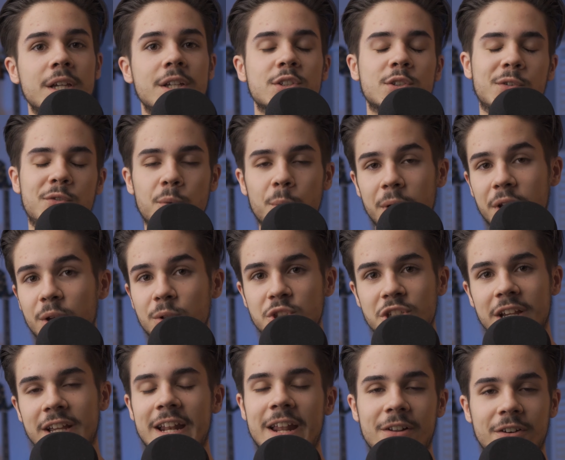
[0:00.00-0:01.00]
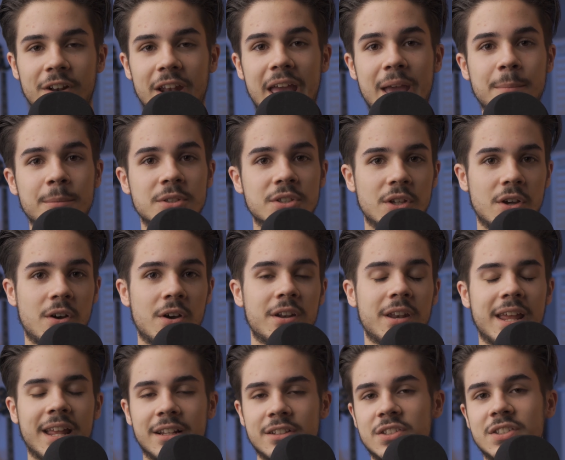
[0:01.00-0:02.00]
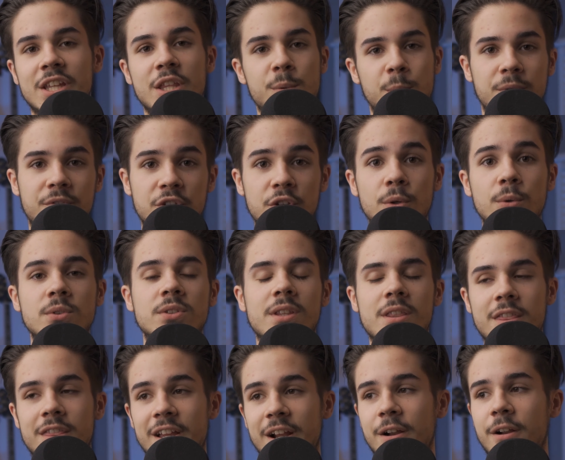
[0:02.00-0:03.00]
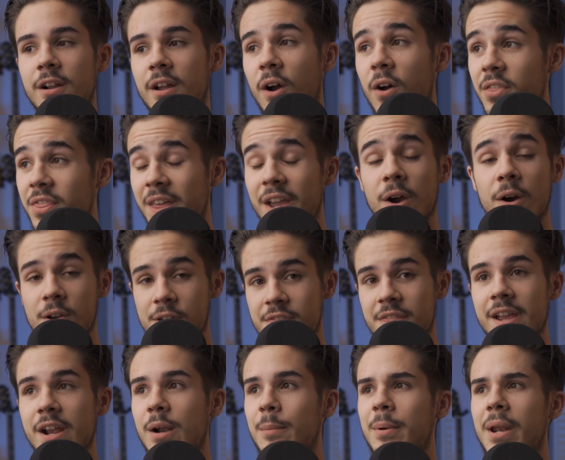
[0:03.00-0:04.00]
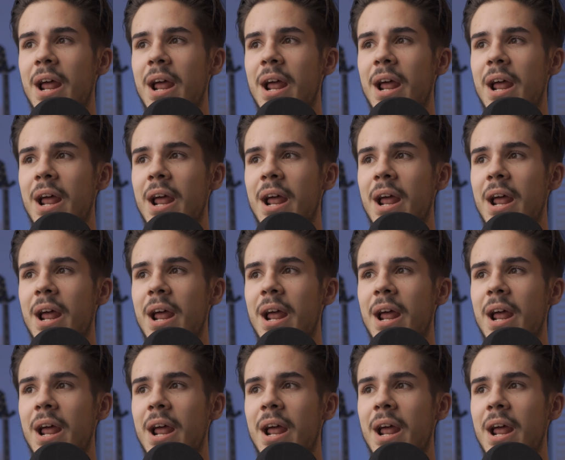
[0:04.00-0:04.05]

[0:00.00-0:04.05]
So if you want to go check it out on Amazon and see the reviews, there they are there.